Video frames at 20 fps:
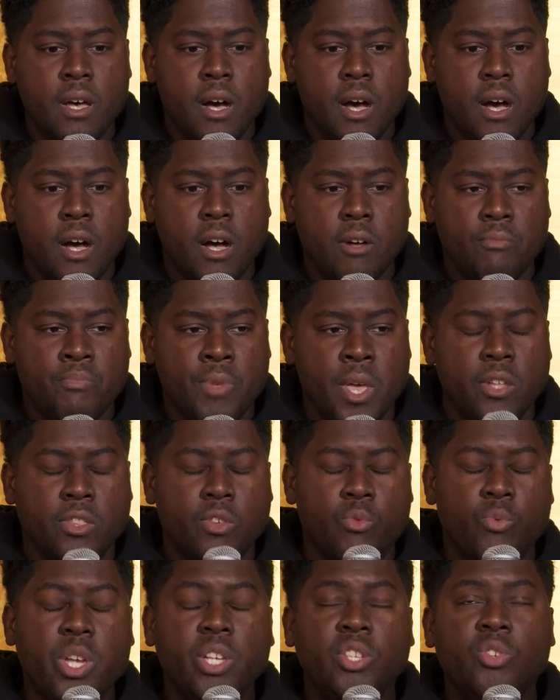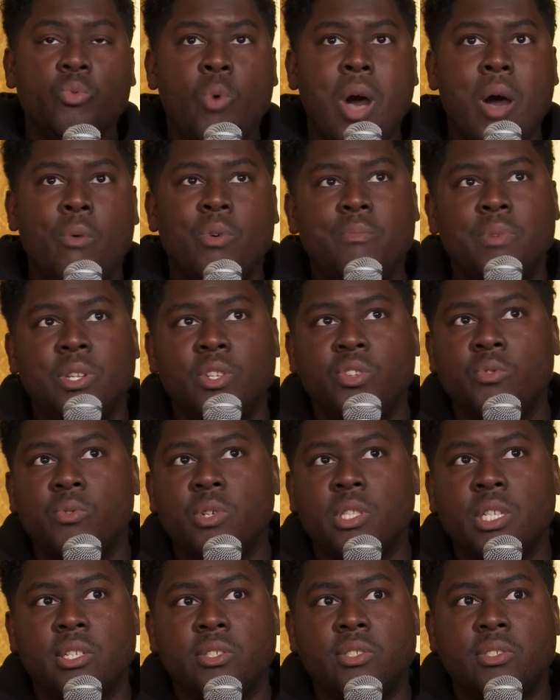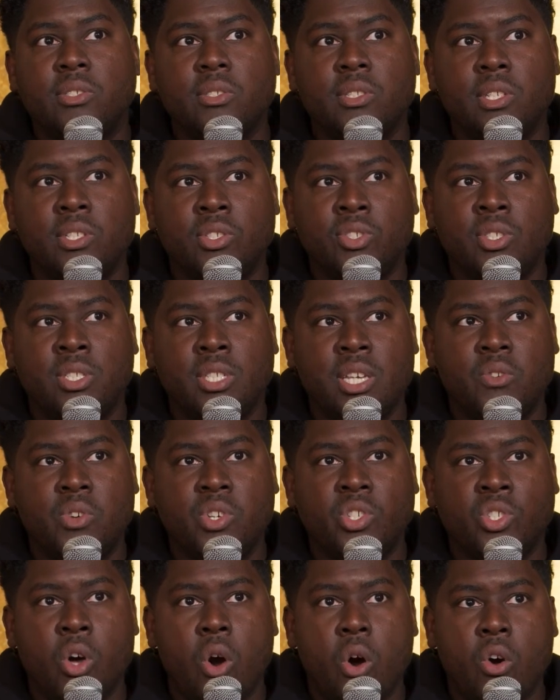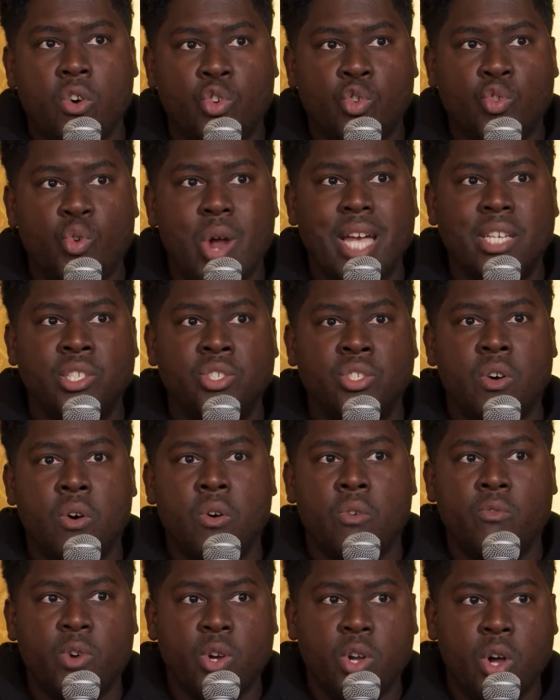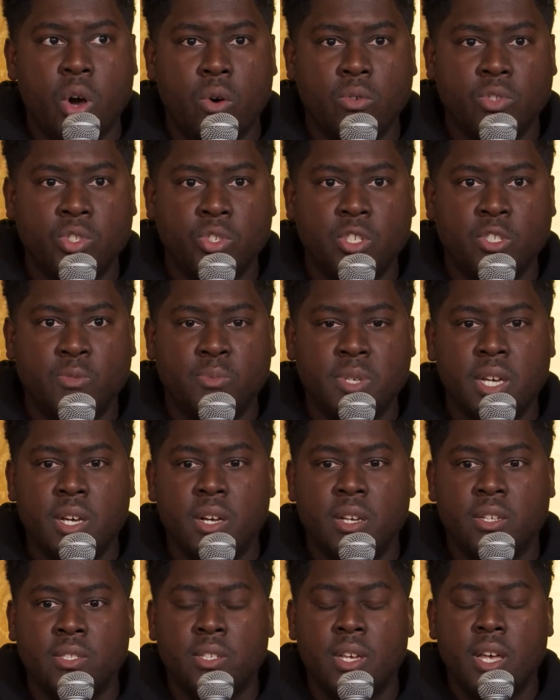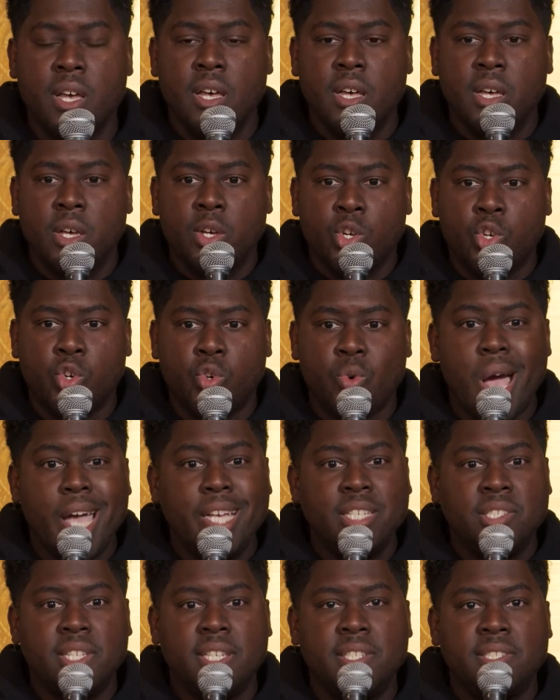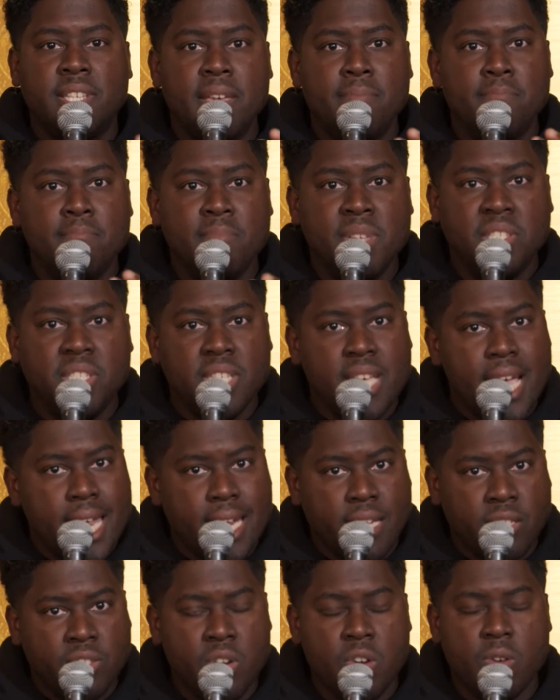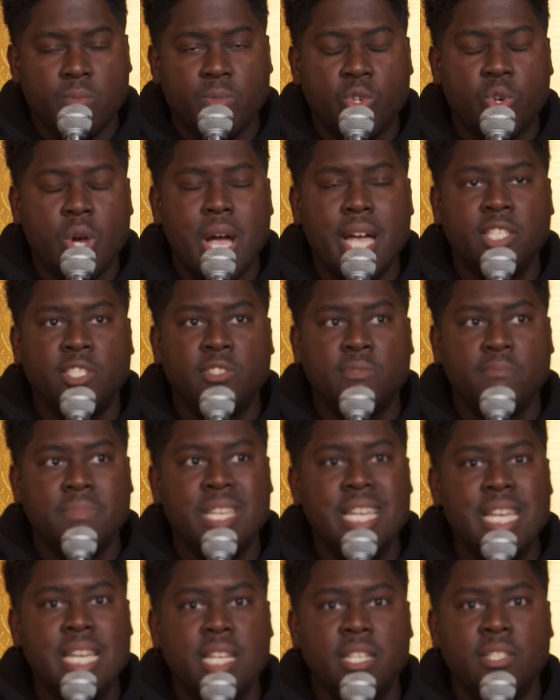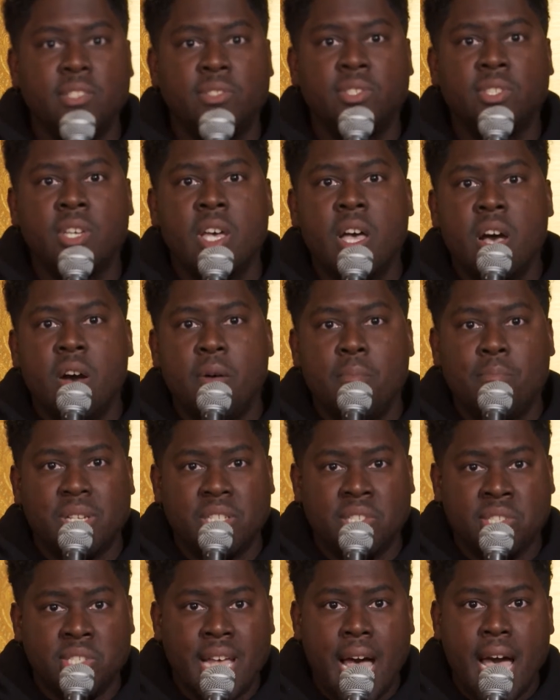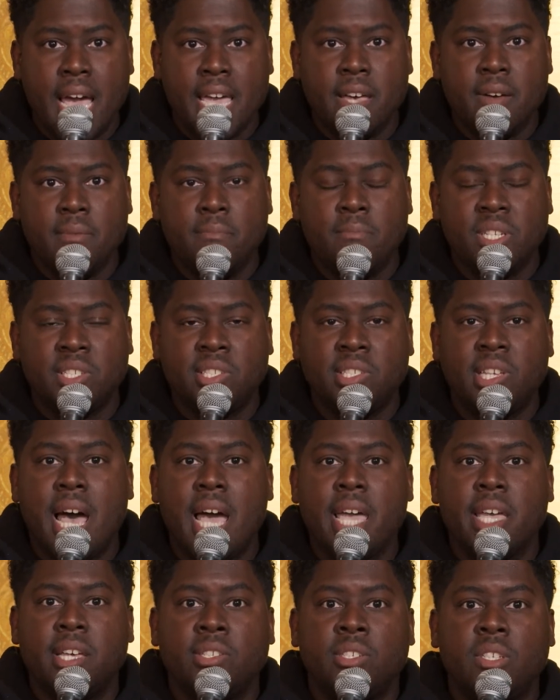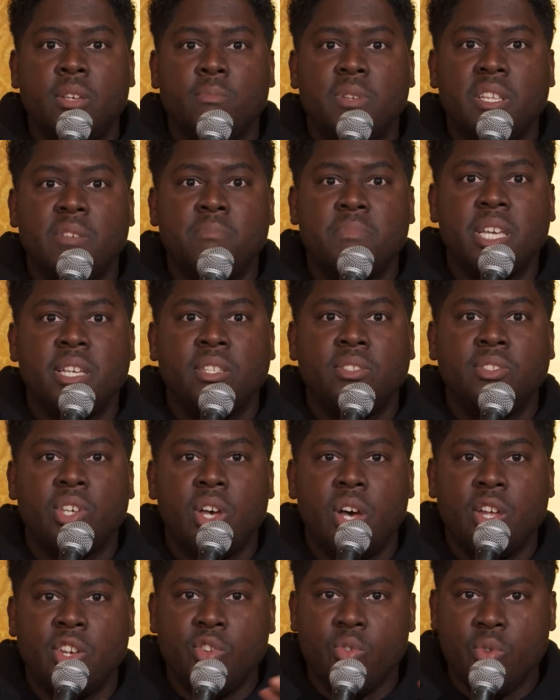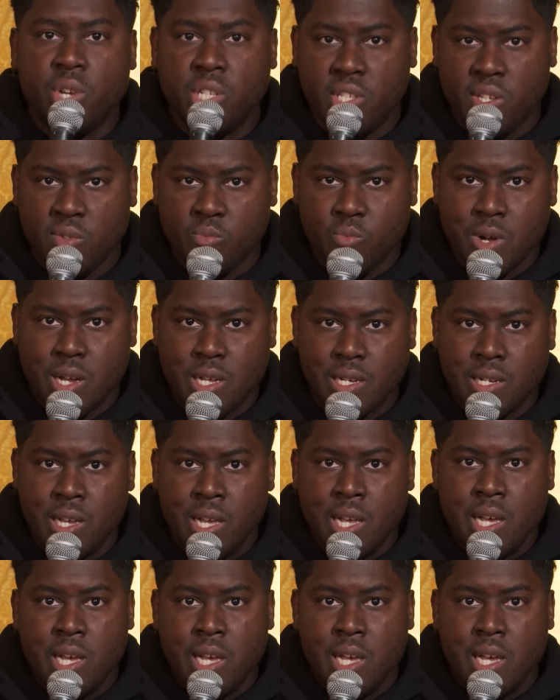Um, the reason why we've been doing this this series called Christ over Culture is because Christ is a messianic term. Christ means Messiah. Messiah simply means anointed one.